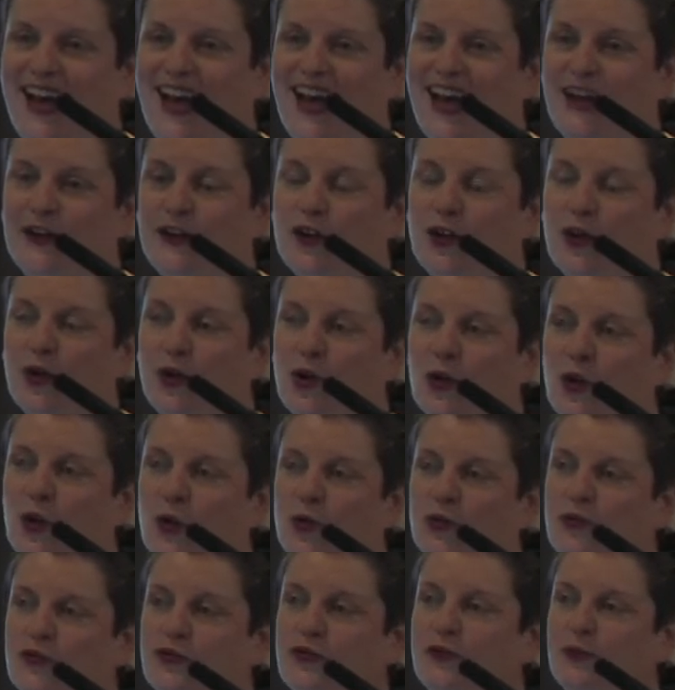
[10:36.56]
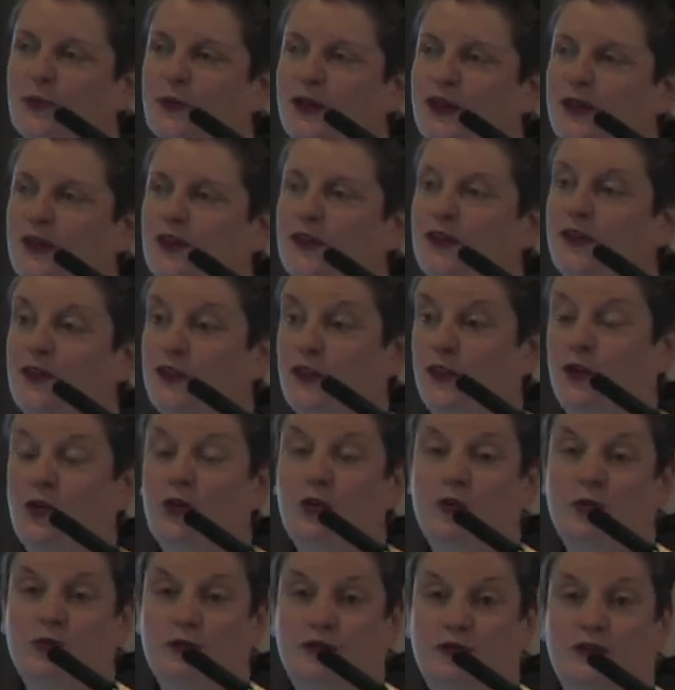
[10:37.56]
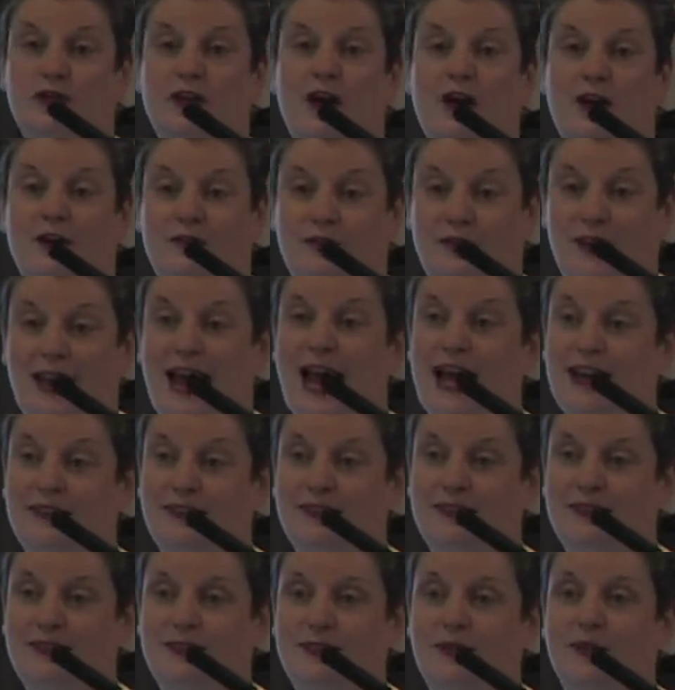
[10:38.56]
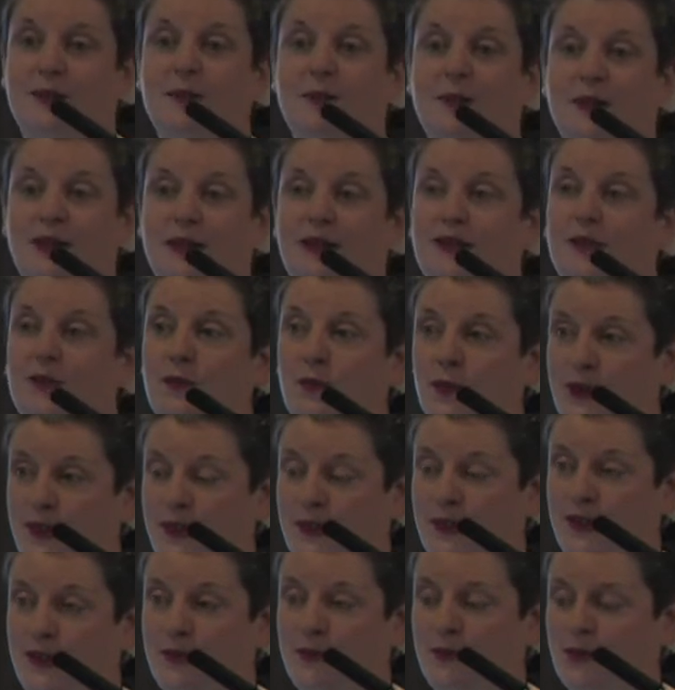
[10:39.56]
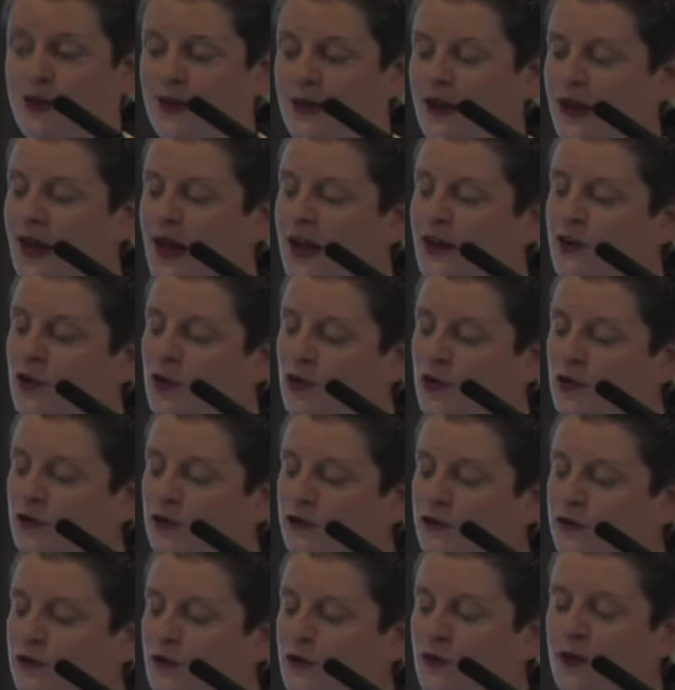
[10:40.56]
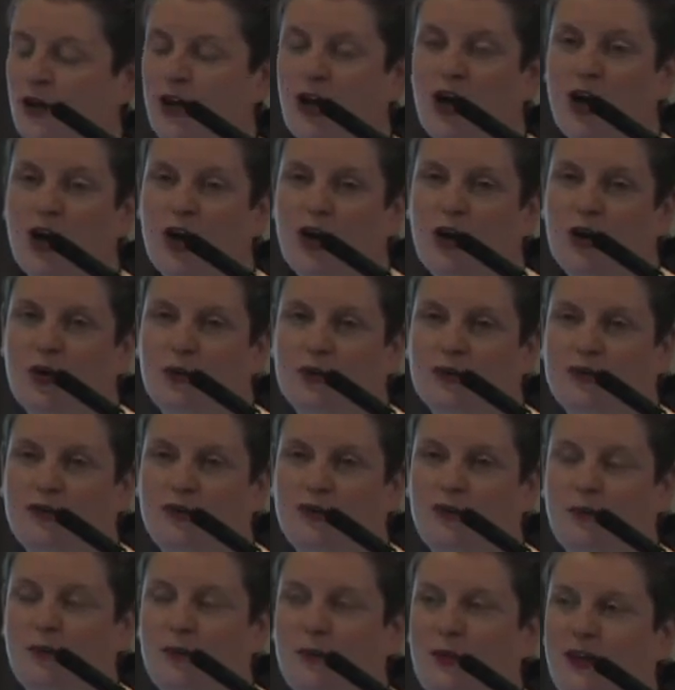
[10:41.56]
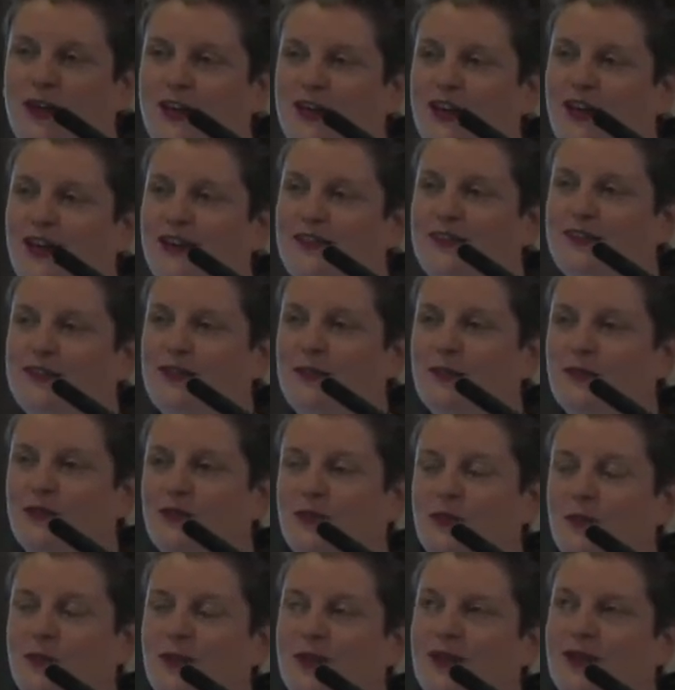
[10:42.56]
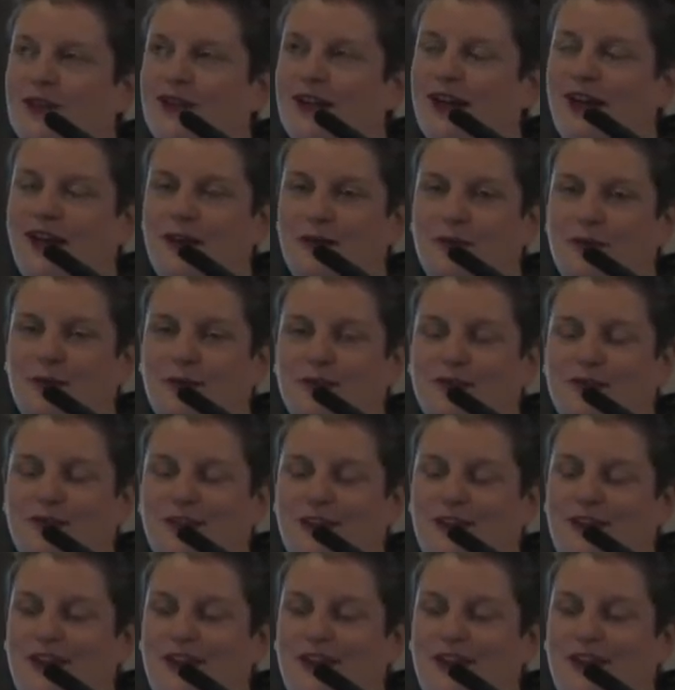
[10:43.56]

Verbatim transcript: And host being the host of cancer being within me, and also host being, it seemed to be, I was.